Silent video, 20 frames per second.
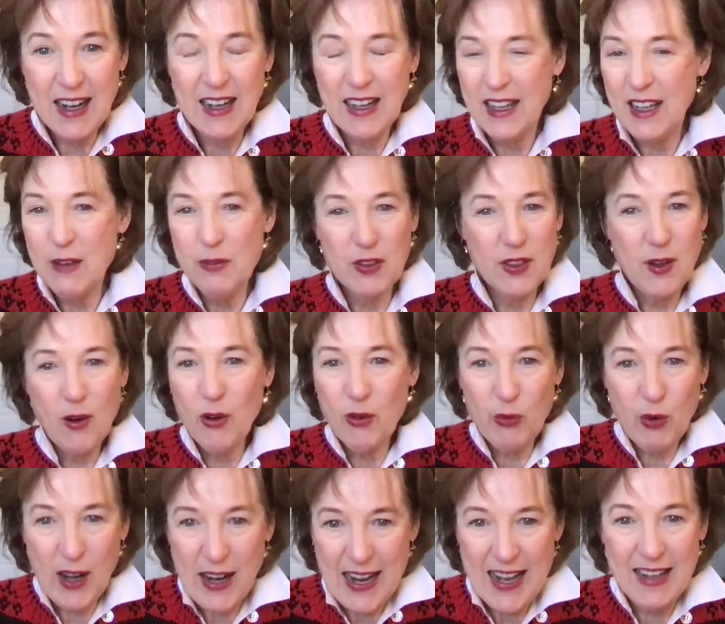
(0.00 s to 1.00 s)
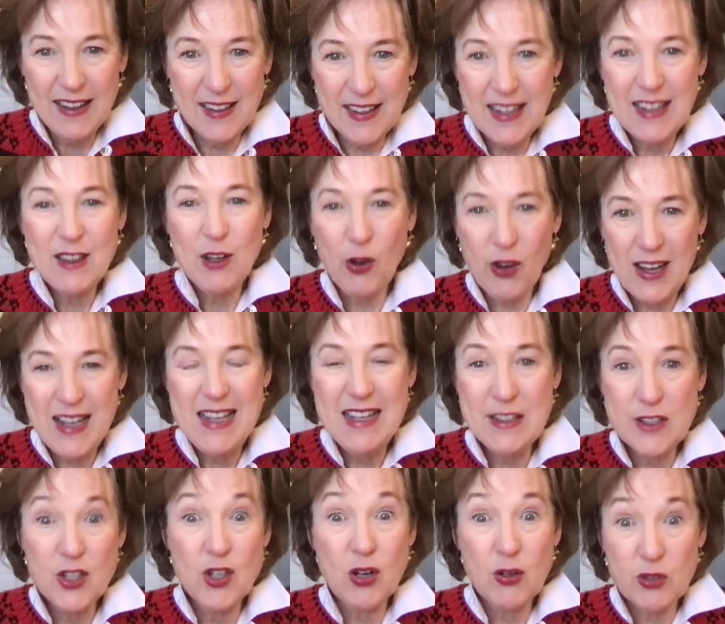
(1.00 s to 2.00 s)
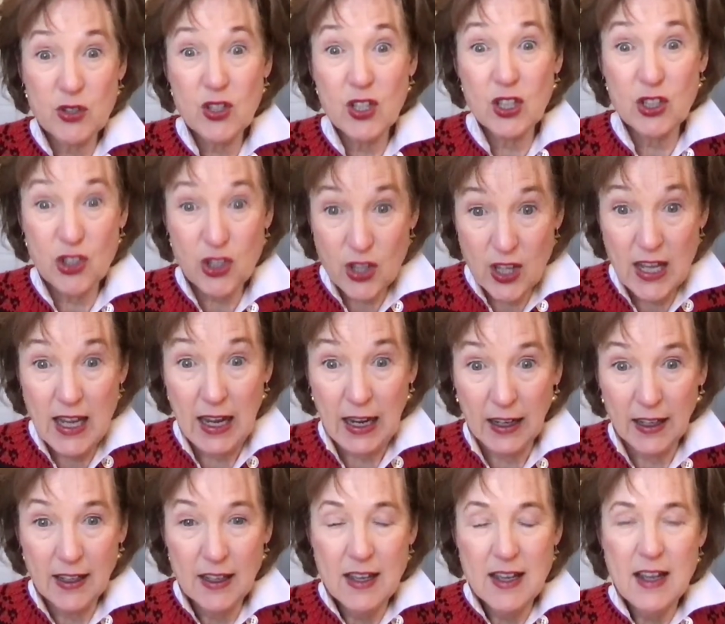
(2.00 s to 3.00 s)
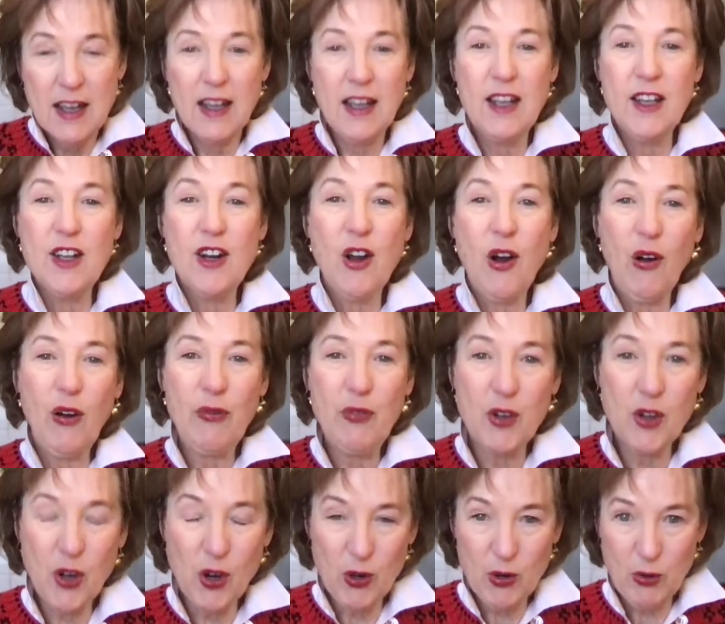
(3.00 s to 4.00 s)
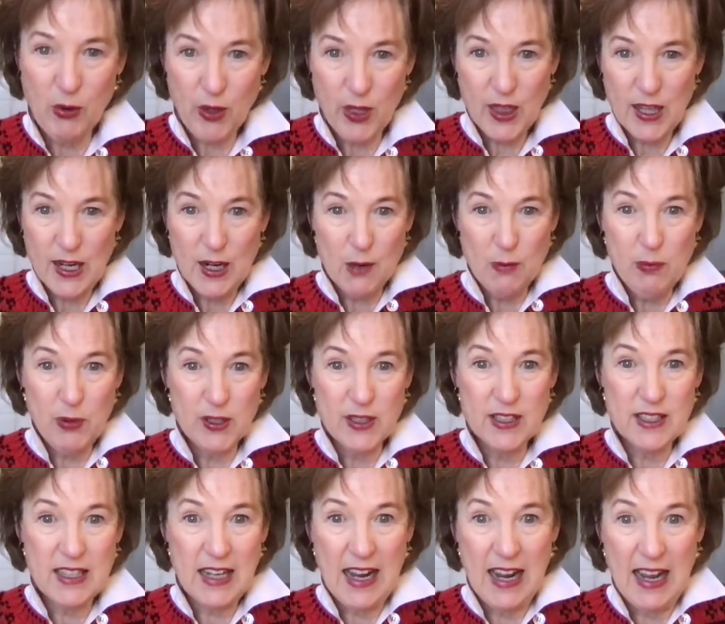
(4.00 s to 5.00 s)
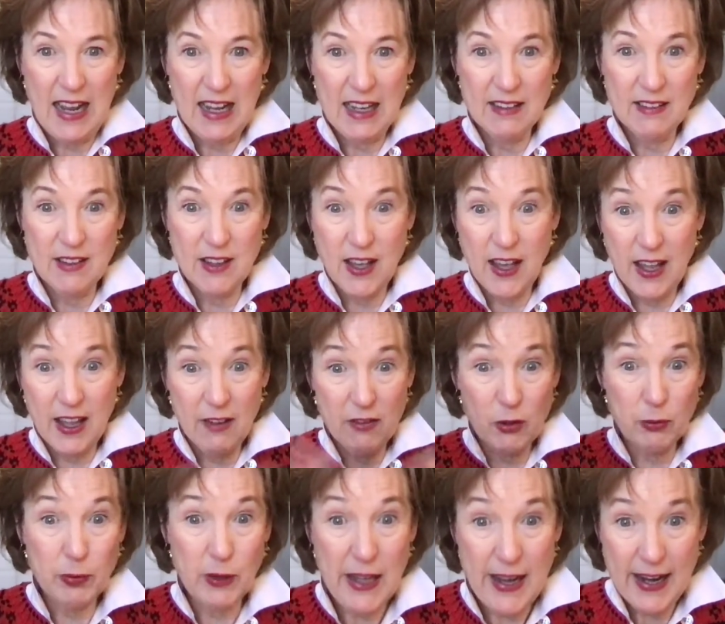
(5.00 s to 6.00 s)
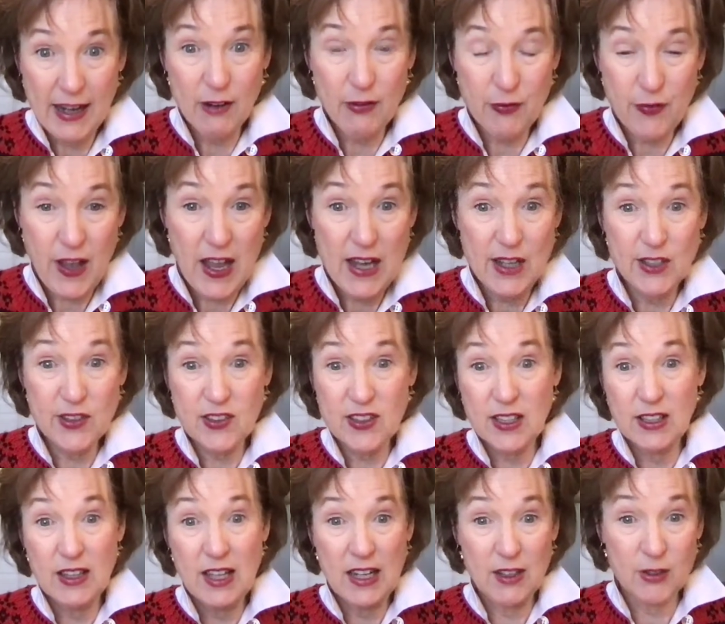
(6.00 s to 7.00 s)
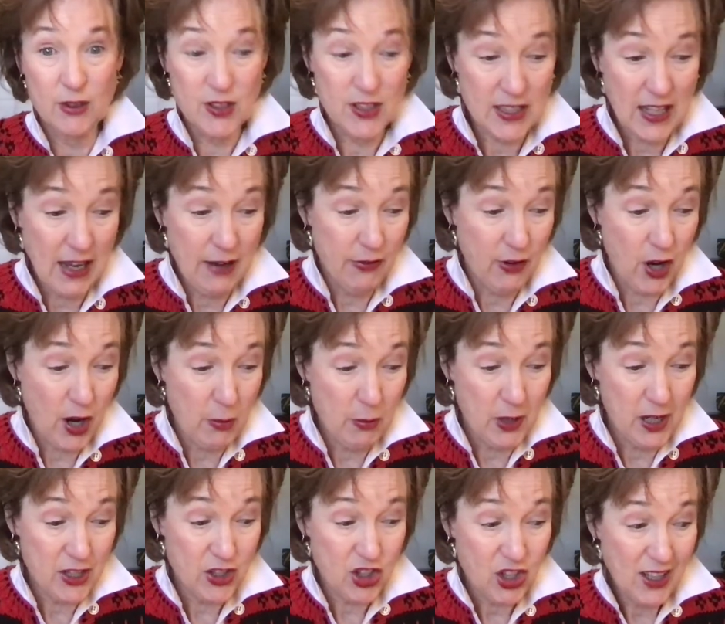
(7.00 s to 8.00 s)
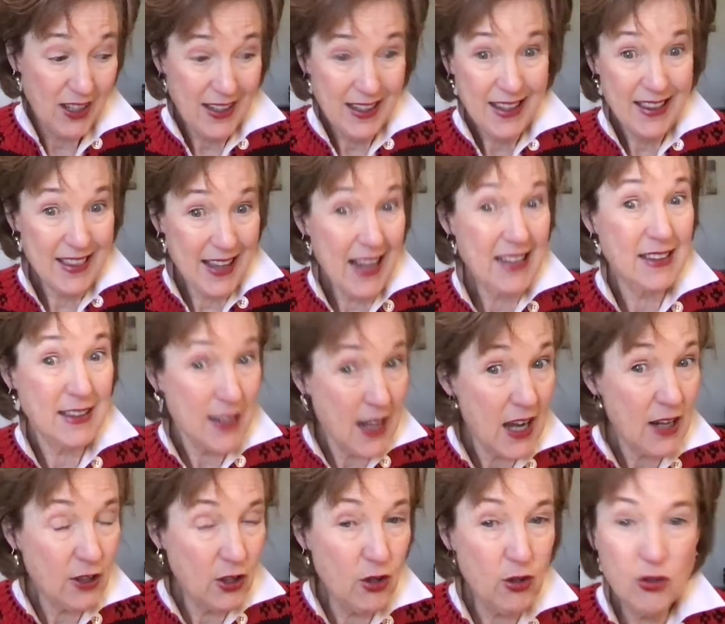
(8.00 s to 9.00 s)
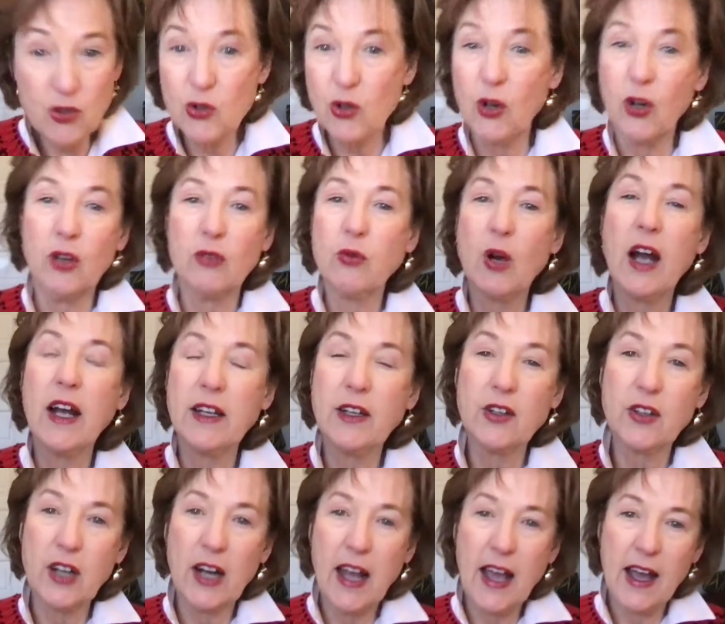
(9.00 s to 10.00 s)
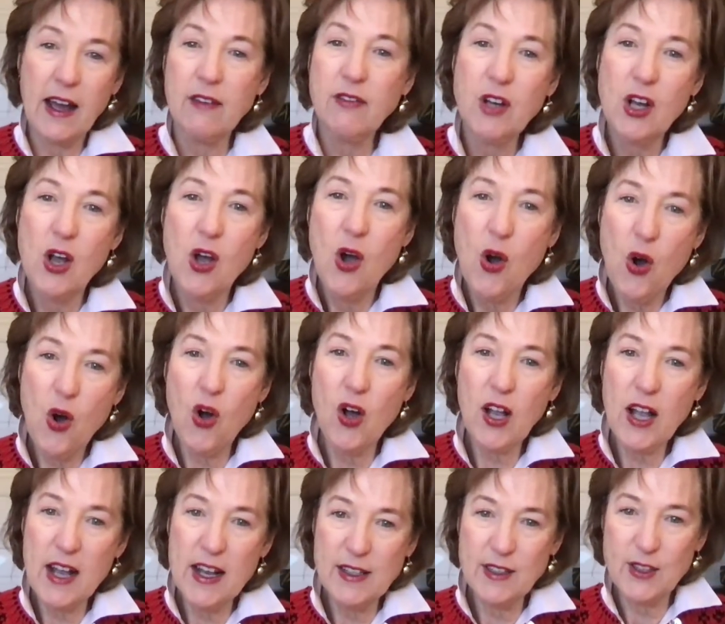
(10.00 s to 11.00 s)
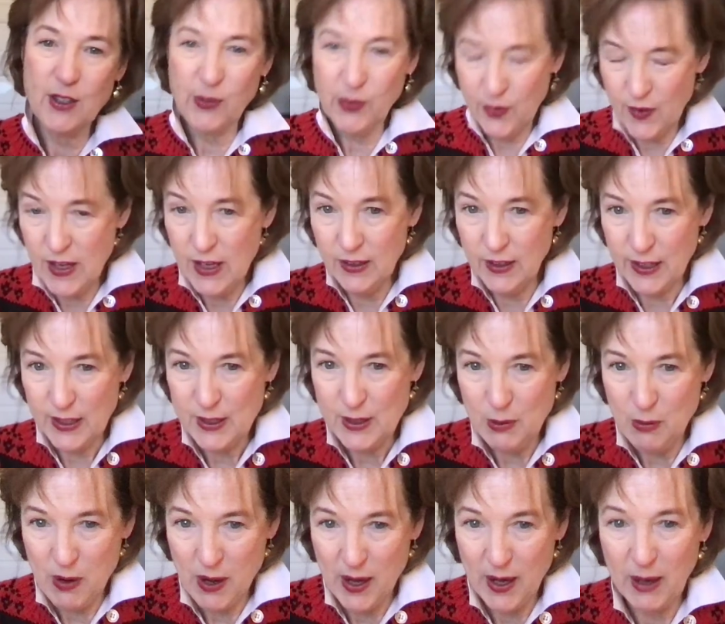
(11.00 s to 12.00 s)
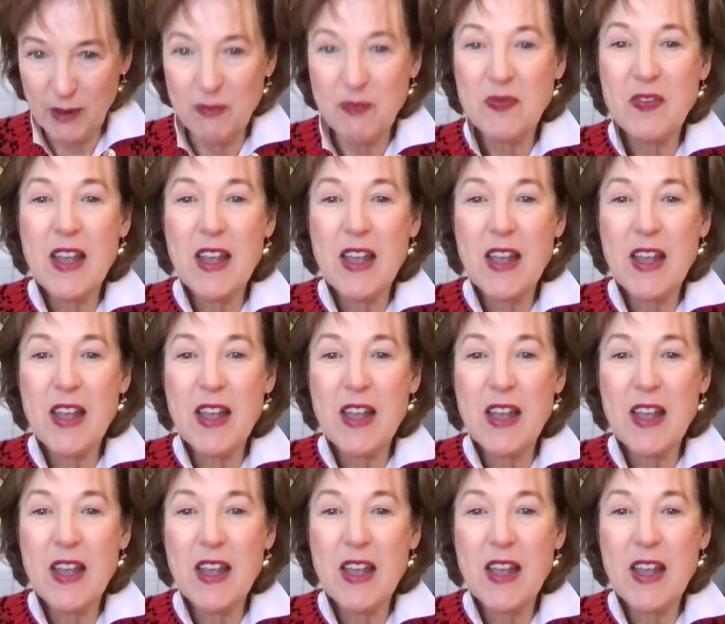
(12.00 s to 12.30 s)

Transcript: even though in reality there is no such thing. You know, if you go to a therapist and they have a blank face and they don't say very much, that's not neutral, right? You're going to have all kinds of feelings about it.